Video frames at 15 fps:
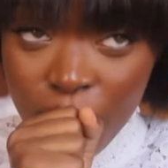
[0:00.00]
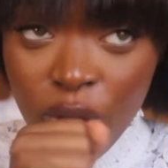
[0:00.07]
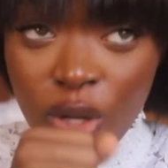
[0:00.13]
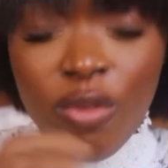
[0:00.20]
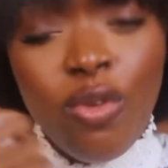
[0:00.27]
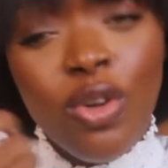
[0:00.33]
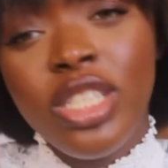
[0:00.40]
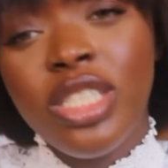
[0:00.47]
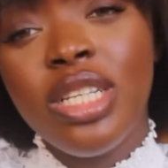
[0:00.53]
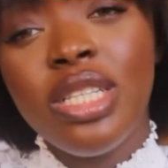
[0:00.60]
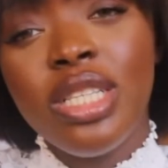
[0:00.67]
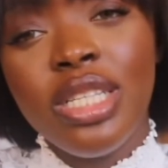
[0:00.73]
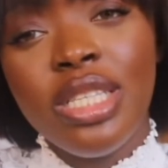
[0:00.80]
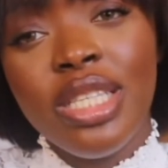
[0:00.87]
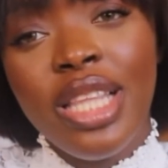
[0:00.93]

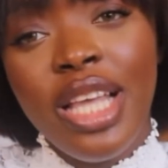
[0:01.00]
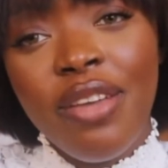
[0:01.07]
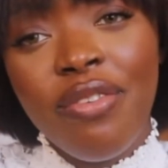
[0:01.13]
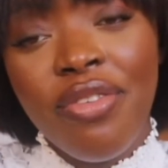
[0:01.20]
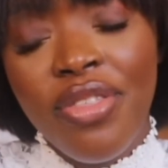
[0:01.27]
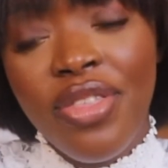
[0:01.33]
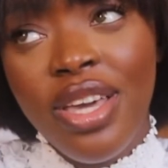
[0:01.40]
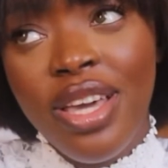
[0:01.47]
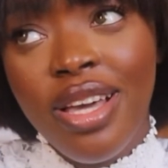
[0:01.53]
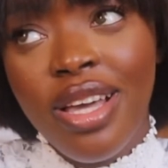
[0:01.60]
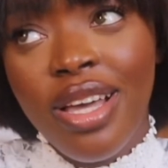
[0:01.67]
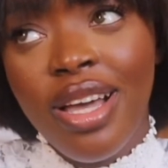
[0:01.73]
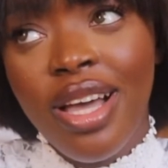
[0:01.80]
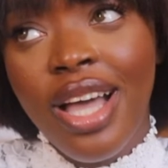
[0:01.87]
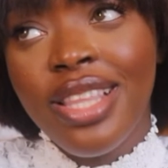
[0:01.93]
Unfortunately, the life
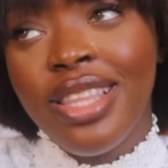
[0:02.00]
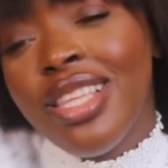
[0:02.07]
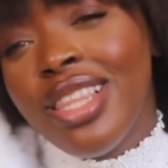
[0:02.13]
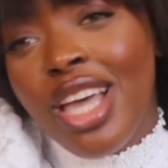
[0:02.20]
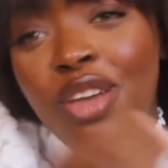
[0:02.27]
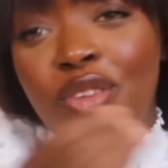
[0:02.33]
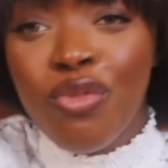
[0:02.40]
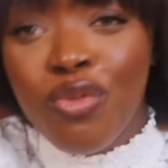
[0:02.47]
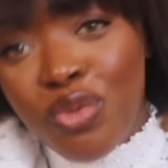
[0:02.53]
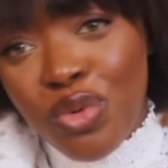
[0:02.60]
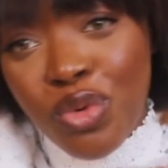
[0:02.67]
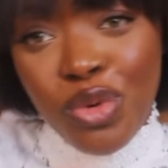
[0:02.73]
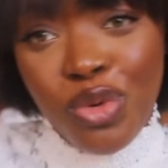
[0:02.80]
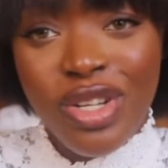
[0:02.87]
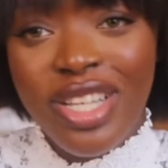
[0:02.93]
thing and the life
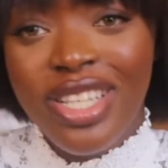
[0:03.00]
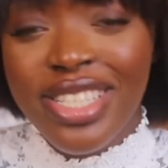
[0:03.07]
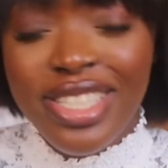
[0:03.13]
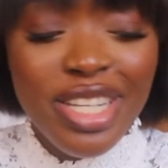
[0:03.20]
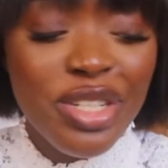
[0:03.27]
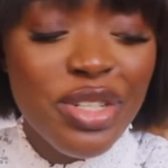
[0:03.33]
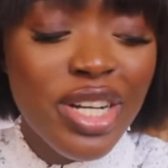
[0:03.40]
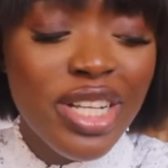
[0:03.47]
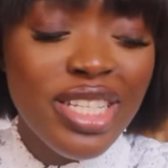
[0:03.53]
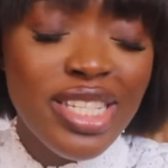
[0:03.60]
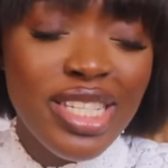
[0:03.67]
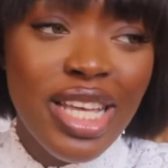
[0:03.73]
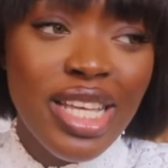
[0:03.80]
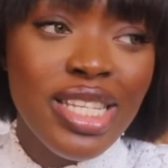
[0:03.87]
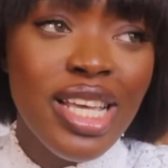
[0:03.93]
rule in general is
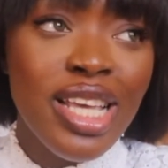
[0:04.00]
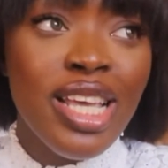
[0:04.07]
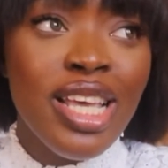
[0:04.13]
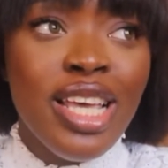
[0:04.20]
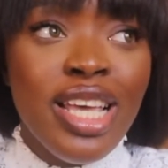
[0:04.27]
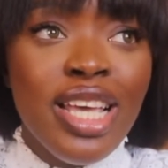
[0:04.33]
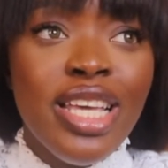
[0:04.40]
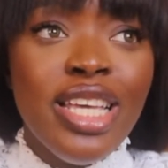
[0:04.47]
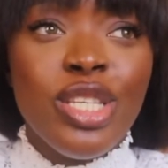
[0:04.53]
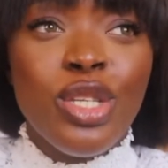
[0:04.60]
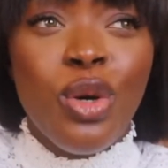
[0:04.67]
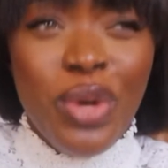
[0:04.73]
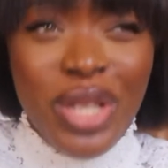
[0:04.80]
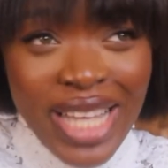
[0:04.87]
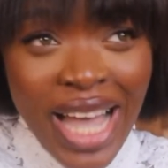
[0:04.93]
that it's
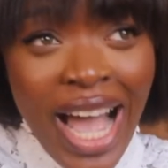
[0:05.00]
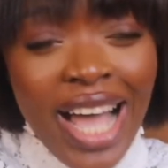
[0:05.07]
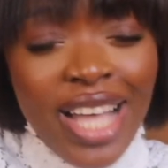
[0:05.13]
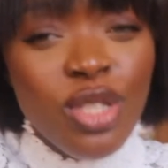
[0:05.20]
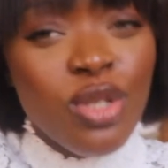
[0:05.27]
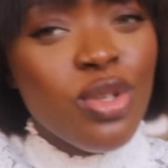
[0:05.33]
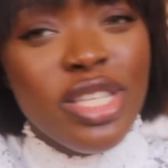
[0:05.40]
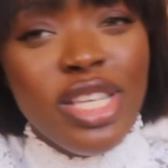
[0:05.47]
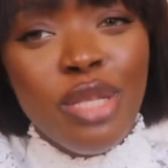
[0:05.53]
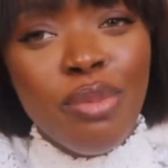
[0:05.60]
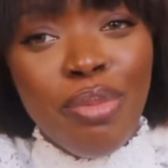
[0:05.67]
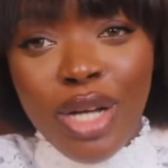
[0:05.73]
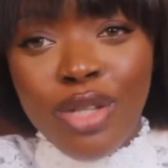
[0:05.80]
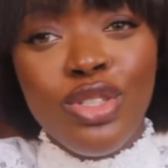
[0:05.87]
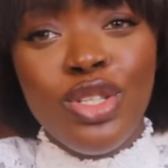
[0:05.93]
always hard to set
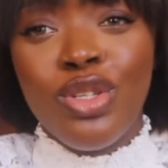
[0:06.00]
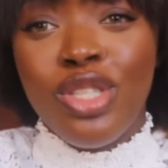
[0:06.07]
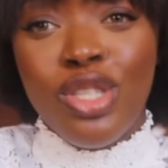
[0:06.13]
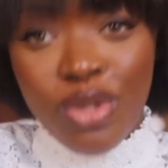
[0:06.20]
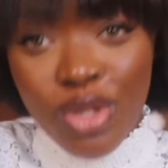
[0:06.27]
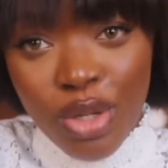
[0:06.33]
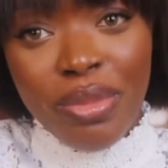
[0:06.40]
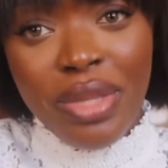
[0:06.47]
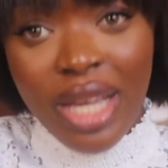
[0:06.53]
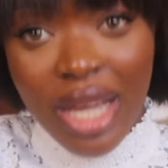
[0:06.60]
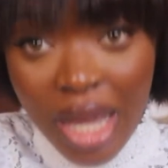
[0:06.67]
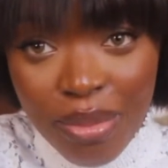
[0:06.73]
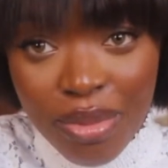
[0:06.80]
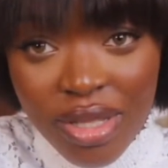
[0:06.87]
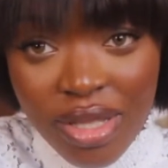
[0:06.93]
boundaries until something
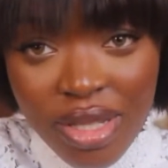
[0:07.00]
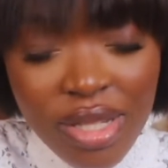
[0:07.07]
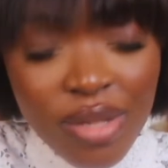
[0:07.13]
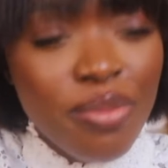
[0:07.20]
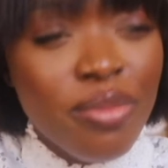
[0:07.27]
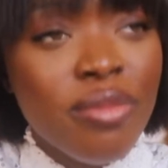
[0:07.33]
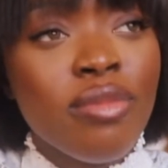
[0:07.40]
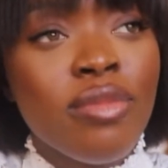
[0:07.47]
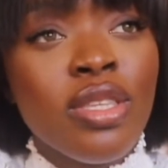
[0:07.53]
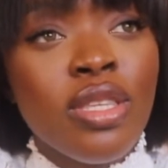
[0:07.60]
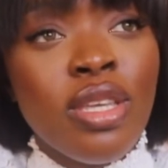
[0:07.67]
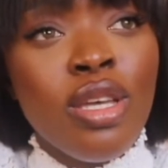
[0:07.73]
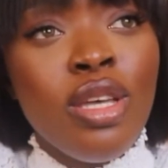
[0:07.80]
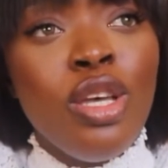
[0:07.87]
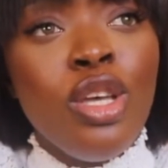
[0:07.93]
happens.
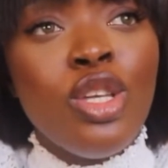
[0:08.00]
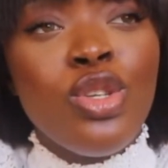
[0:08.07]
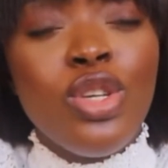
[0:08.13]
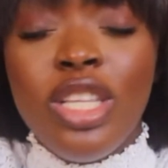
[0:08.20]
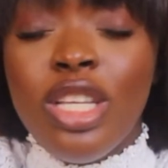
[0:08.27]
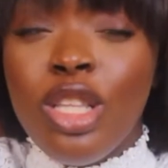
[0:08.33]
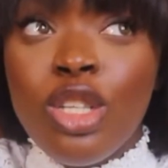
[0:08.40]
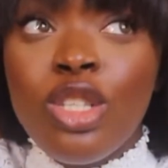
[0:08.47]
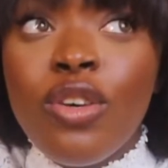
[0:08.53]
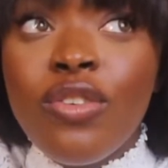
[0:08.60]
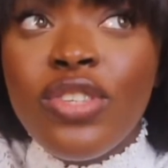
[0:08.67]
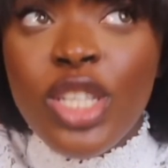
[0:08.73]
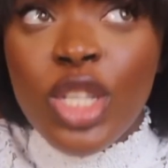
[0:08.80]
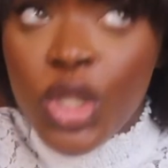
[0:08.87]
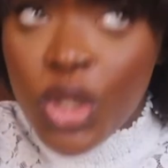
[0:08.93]
So in a lot of
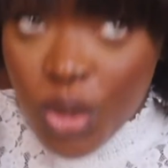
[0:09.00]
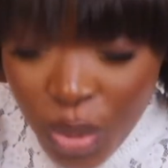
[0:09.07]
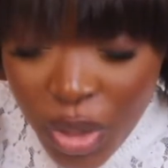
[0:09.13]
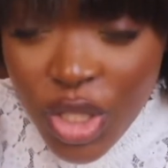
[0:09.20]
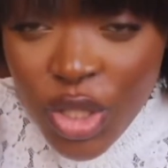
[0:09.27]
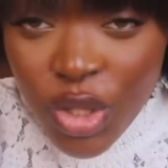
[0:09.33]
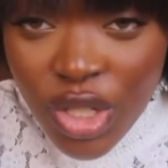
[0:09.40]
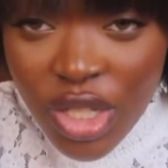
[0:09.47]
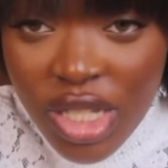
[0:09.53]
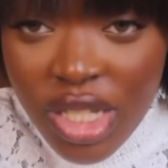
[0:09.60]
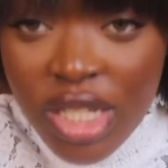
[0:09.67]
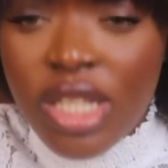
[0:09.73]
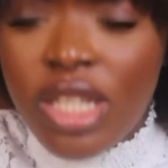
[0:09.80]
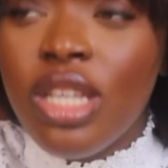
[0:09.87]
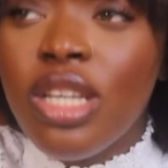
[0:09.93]
situations,